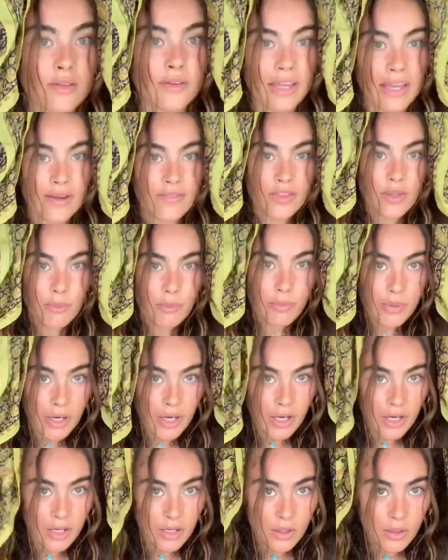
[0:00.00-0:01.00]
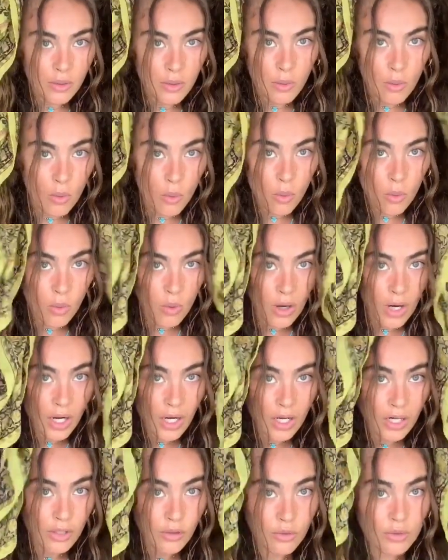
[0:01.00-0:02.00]
you have the bow,
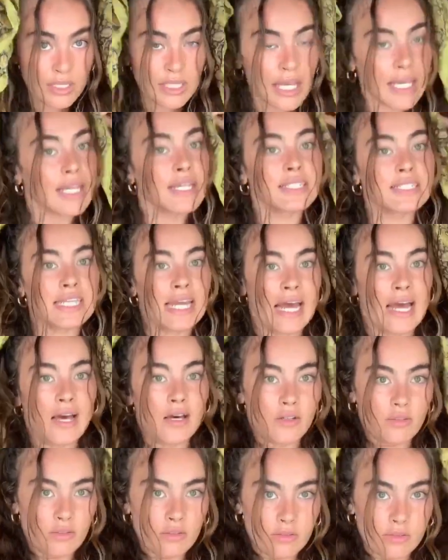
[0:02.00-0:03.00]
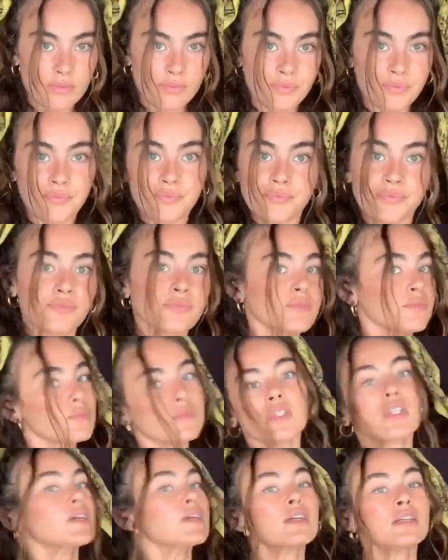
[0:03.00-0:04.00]
or you can take it down,
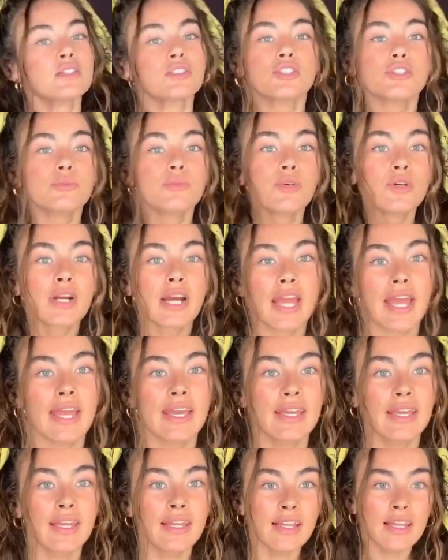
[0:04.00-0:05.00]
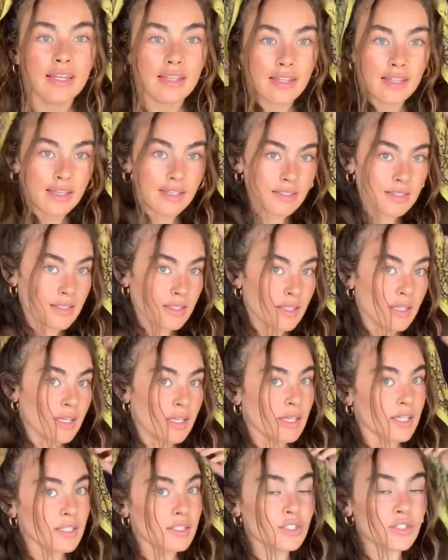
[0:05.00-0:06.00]
do more hanging like this.
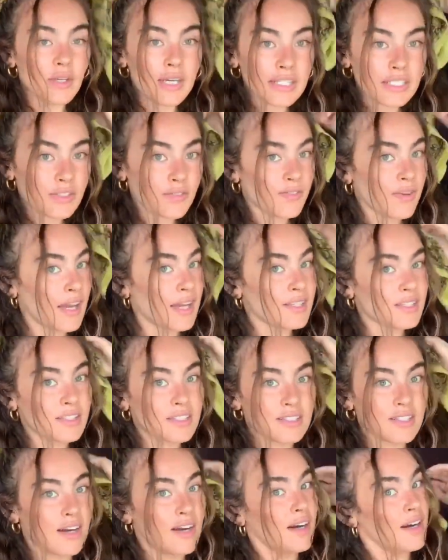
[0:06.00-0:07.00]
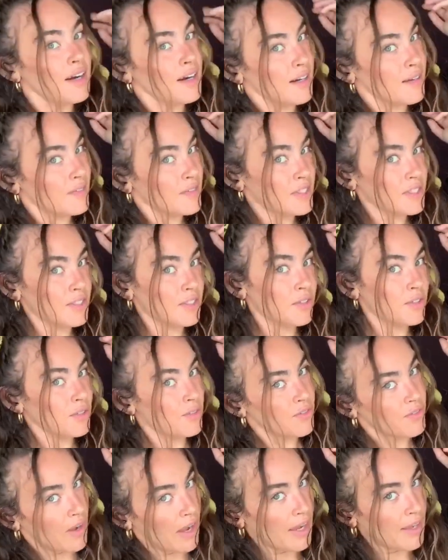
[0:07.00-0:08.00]
It's great to find scarves. You
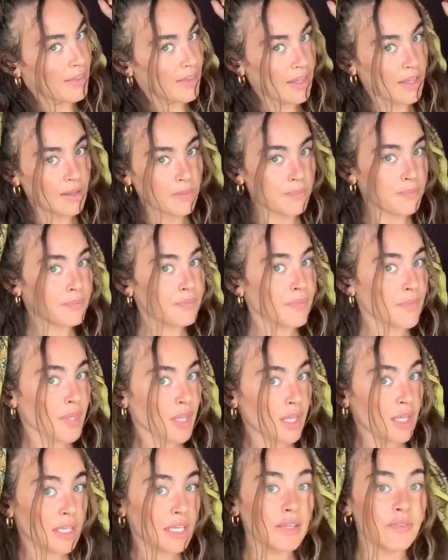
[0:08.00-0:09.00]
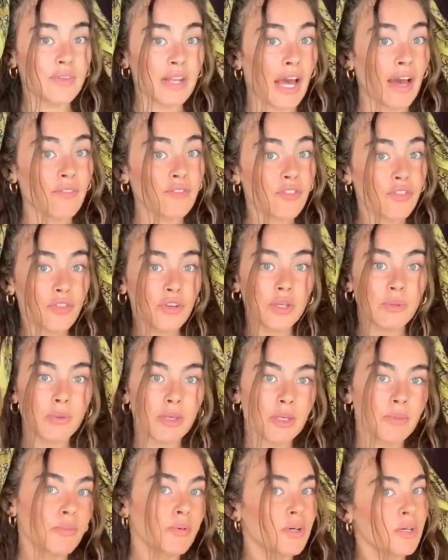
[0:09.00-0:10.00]
can find them even at Free
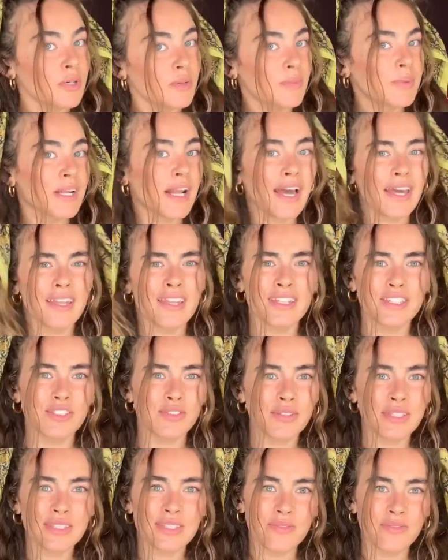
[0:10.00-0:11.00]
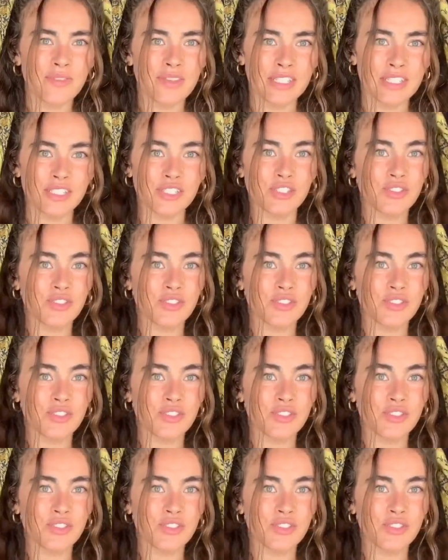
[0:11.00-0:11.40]
People, but I like doing some vintage